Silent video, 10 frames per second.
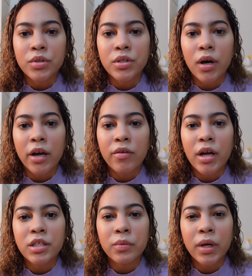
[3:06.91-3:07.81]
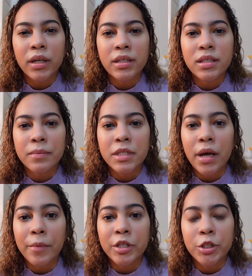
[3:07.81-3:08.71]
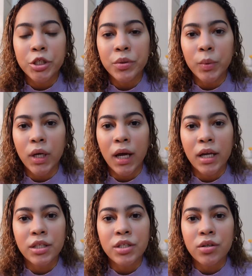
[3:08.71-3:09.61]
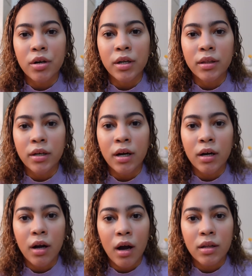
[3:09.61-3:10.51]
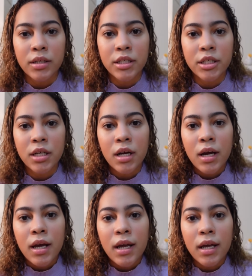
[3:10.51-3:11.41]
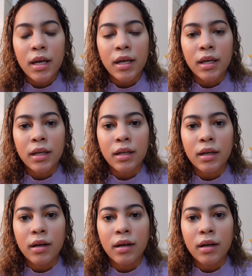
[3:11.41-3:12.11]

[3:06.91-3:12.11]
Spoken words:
So I graduated sometime in June and started their college in